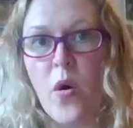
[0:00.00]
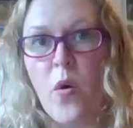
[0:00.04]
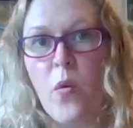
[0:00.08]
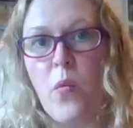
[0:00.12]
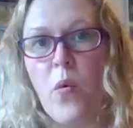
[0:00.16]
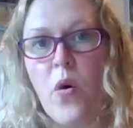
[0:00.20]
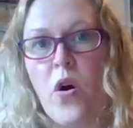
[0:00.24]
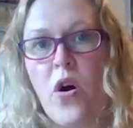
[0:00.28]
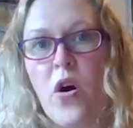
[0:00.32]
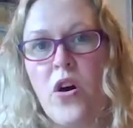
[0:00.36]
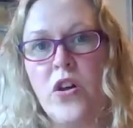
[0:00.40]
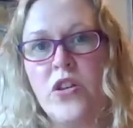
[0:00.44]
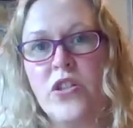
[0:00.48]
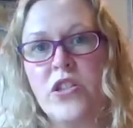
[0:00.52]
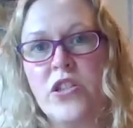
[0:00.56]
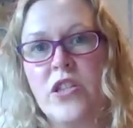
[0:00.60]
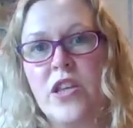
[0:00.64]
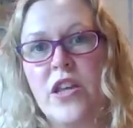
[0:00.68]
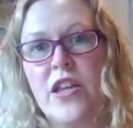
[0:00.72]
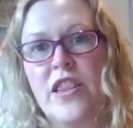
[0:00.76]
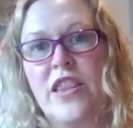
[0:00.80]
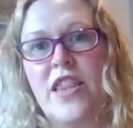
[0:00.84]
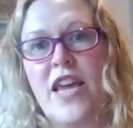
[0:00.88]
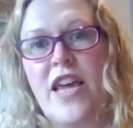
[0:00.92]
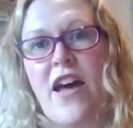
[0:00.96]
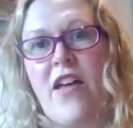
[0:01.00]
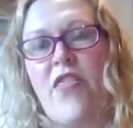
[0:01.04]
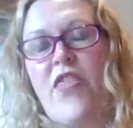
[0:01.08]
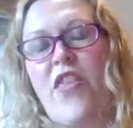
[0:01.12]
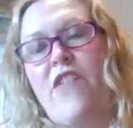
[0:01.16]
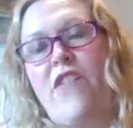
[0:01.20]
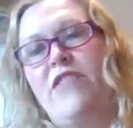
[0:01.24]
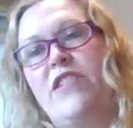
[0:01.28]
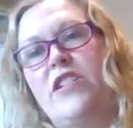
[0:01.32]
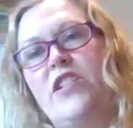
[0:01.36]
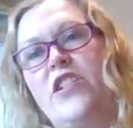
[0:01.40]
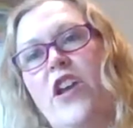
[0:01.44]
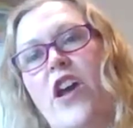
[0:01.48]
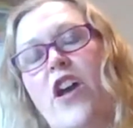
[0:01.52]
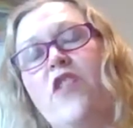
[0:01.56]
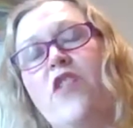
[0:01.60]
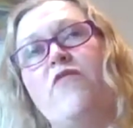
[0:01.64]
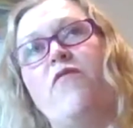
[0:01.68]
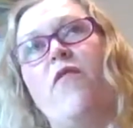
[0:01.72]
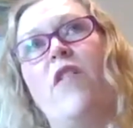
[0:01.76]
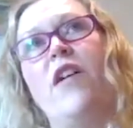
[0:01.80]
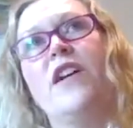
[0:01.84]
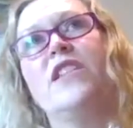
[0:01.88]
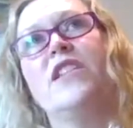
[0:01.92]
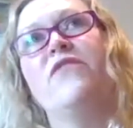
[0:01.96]
was that there is no
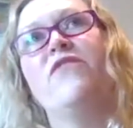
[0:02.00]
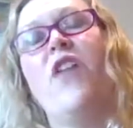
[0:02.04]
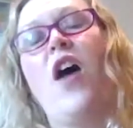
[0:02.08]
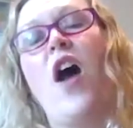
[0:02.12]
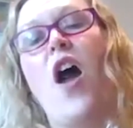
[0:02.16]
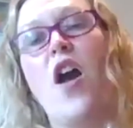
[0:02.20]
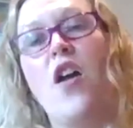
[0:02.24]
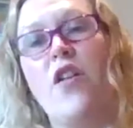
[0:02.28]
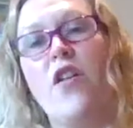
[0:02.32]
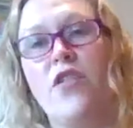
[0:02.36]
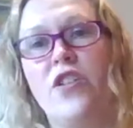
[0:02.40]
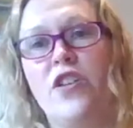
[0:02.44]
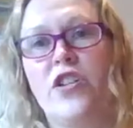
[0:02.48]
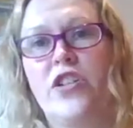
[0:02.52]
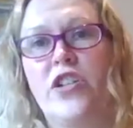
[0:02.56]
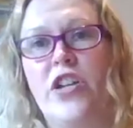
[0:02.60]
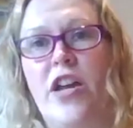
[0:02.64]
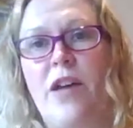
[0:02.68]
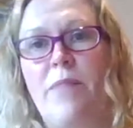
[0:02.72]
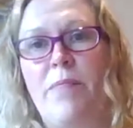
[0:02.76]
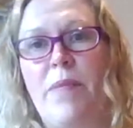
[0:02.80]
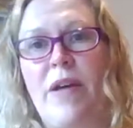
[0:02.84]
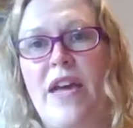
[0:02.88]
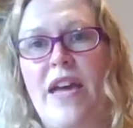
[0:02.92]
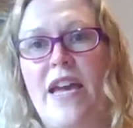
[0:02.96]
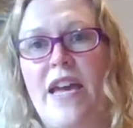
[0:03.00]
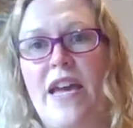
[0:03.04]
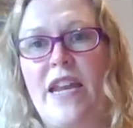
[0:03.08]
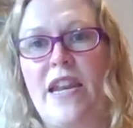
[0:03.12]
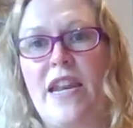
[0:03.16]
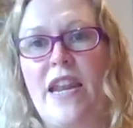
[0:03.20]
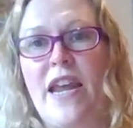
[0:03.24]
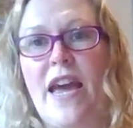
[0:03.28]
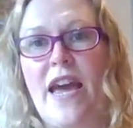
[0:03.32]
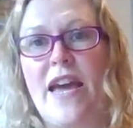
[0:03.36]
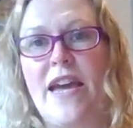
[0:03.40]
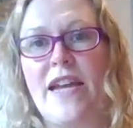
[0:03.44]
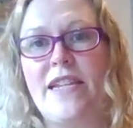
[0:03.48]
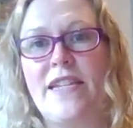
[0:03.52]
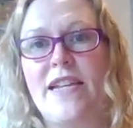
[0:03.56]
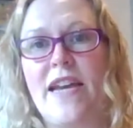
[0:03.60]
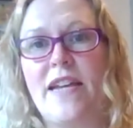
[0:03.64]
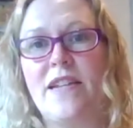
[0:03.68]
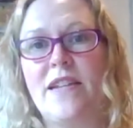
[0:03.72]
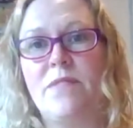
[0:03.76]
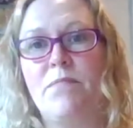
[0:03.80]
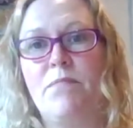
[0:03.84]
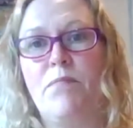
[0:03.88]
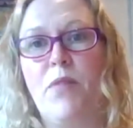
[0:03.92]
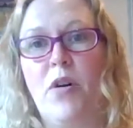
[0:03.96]
right of ownership in a
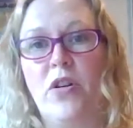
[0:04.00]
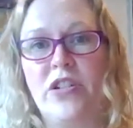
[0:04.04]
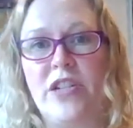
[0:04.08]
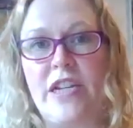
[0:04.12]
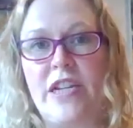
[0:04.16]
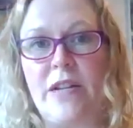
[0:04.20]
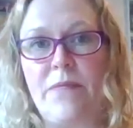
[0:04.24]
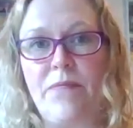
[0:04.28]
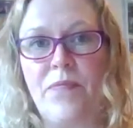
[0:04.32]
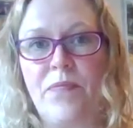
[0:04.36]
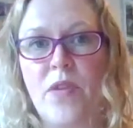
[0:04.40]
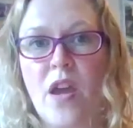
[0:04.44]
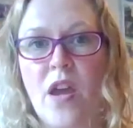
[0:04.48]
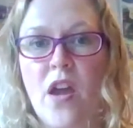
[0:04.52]
dead body.